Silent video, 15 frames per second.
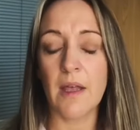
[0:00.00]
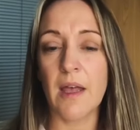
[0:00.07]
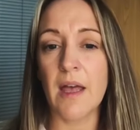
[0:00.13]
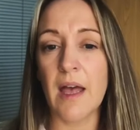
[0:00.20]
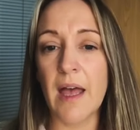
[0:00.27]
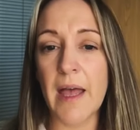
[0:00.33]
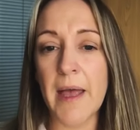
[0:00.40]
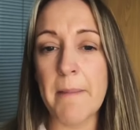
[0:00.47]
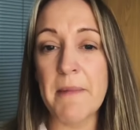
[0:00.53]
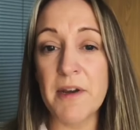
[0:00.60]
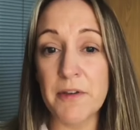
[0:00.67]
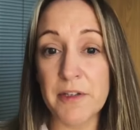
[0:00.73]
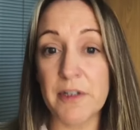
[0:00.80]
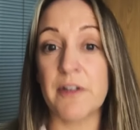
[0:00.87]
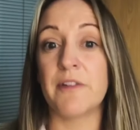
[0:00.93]

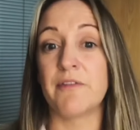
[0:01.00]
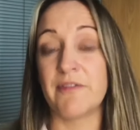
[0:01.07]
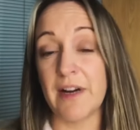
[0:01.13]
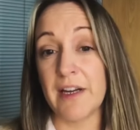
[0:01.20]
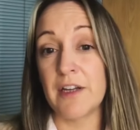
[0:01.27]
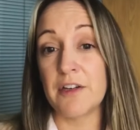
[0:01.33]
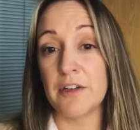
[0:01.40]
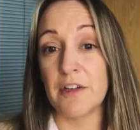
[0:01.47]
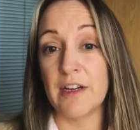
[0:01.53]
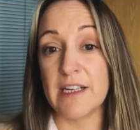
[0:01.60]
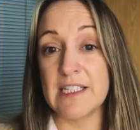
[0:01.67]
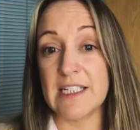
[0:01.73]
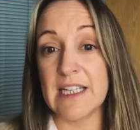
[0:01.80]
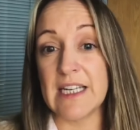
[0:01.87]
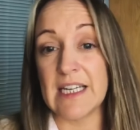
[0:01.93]
Another very cool
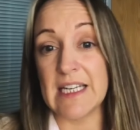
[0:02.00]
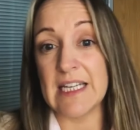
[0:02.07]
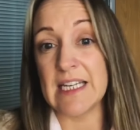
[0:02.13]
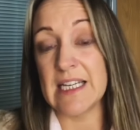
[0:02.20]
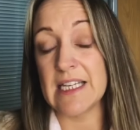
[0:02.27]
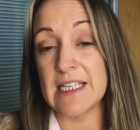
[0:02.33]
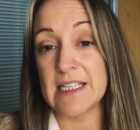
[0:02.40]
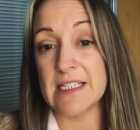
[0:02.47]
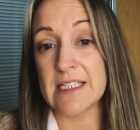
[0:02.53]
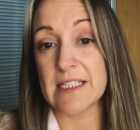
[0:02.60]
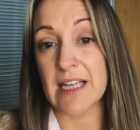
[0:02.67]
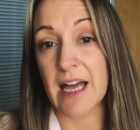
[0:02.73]
idea is